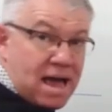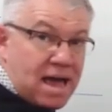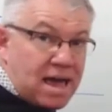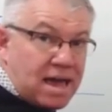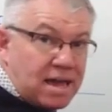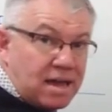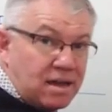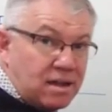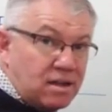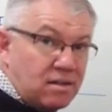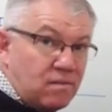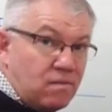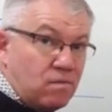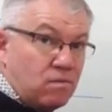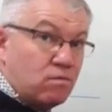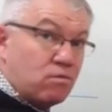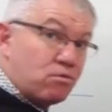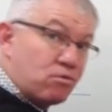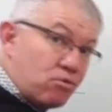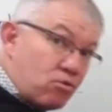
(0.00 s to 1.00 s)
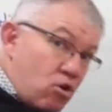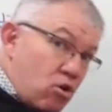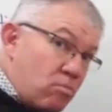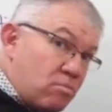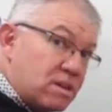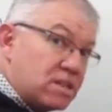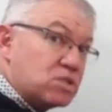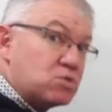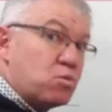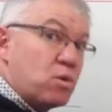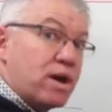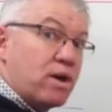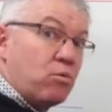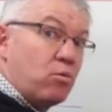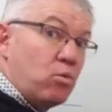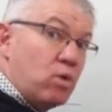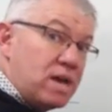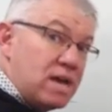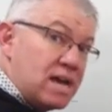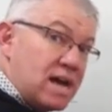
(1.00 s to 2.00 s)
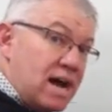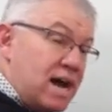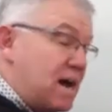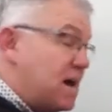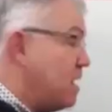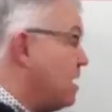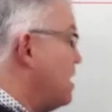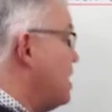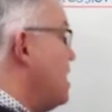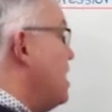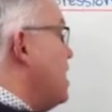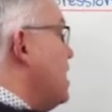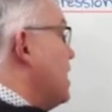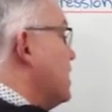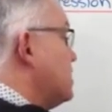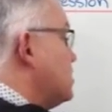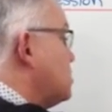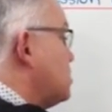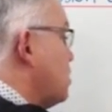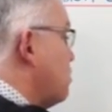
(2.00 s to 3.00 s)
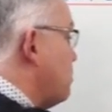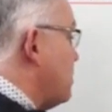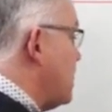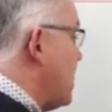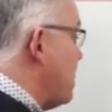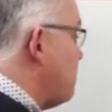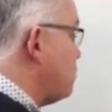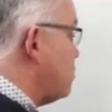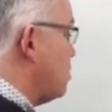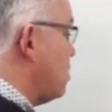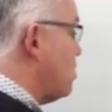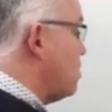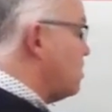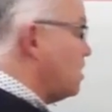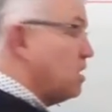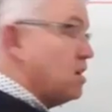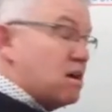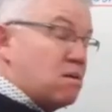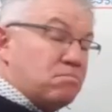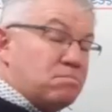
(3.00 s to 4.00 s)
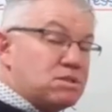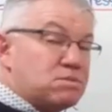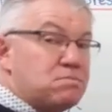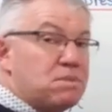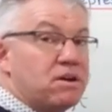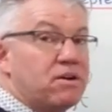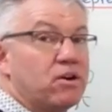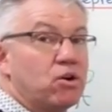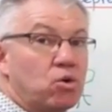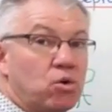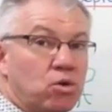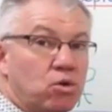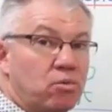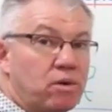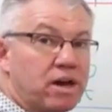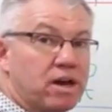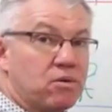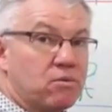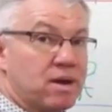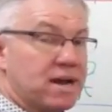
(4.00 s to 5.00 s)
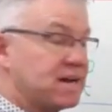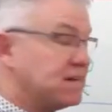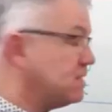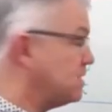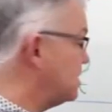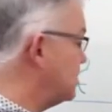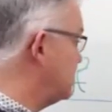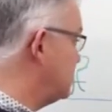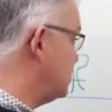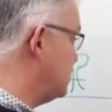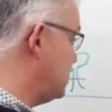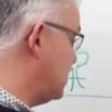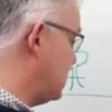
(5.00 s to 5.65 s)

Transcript: A. From is where we are, and so we have to go the compass bearing all the way around to